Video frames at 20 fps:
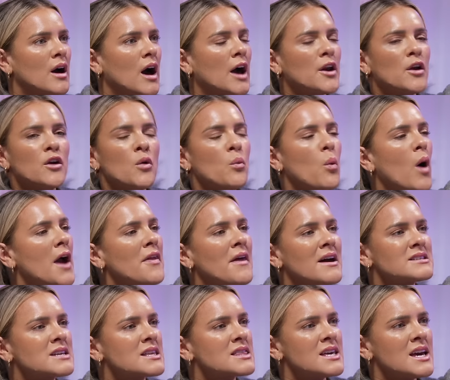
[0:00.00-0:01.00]
I don't know why
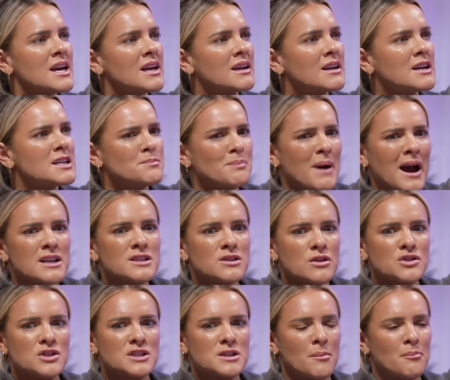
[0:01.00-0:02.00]
that's a thing, because battered
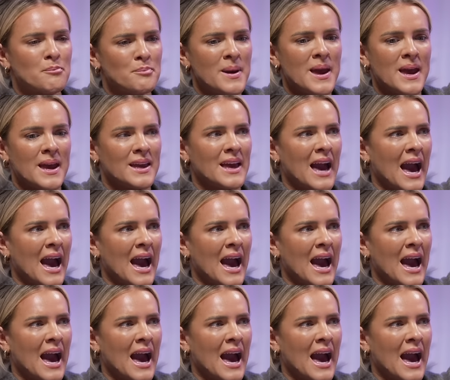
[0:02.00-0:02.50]
sausages are big